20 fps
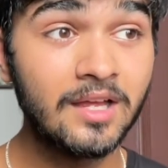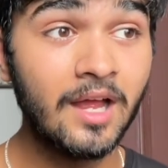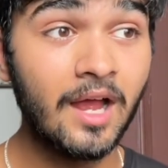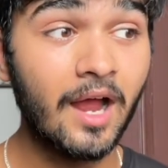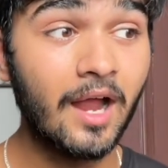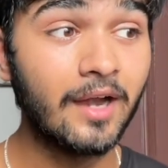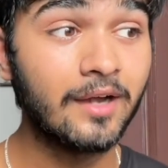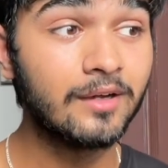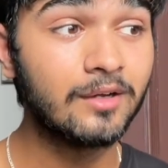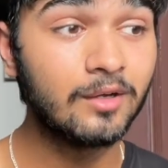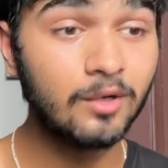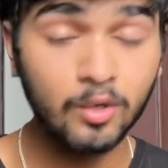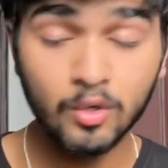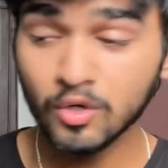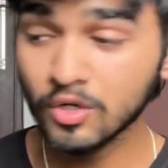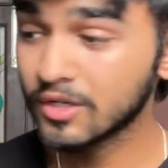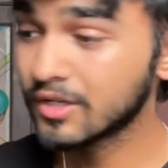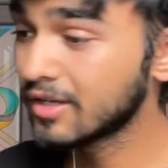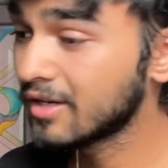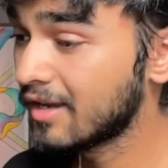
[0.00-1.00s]
and
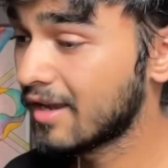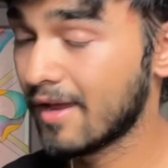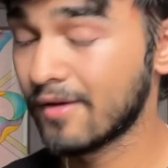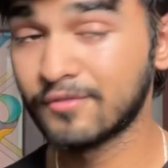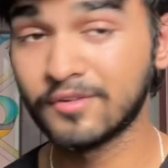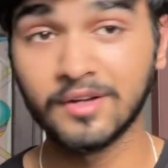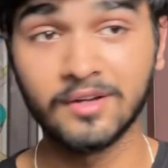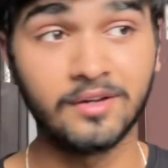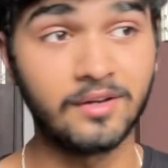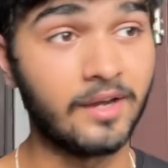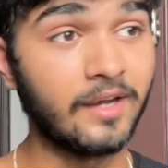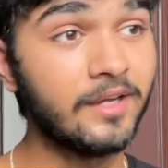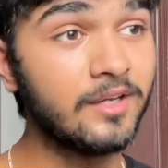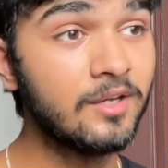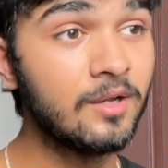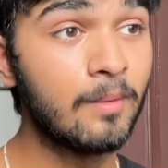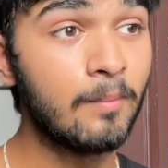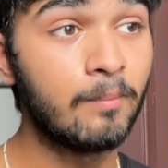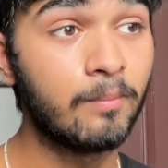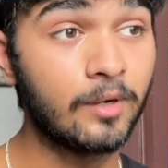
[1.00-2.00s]
look left and
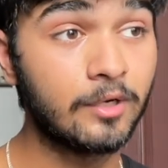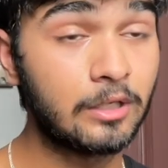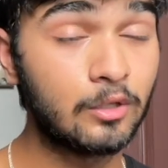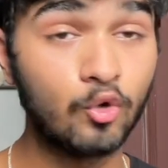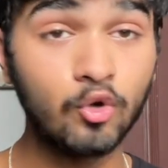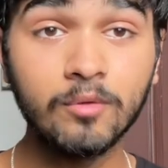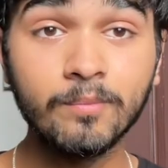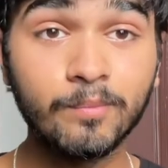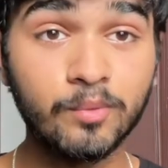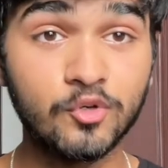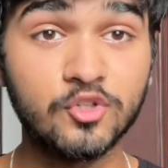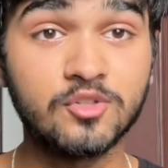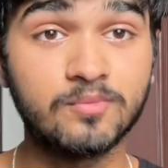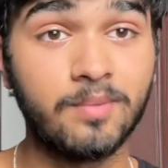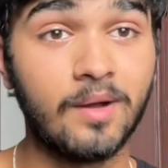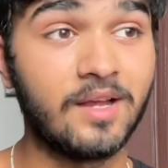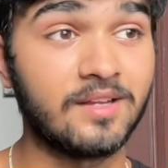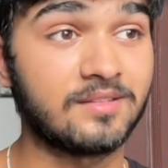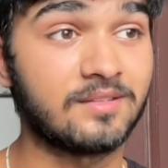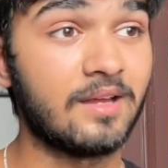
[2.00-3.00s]
right, but don't push
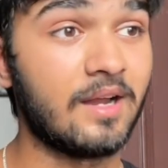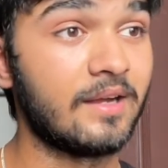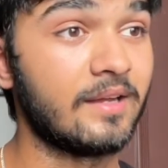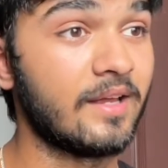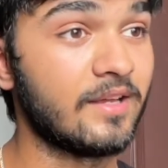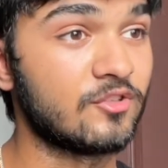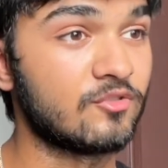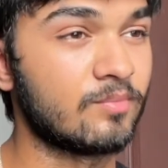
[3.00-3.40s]
past that edge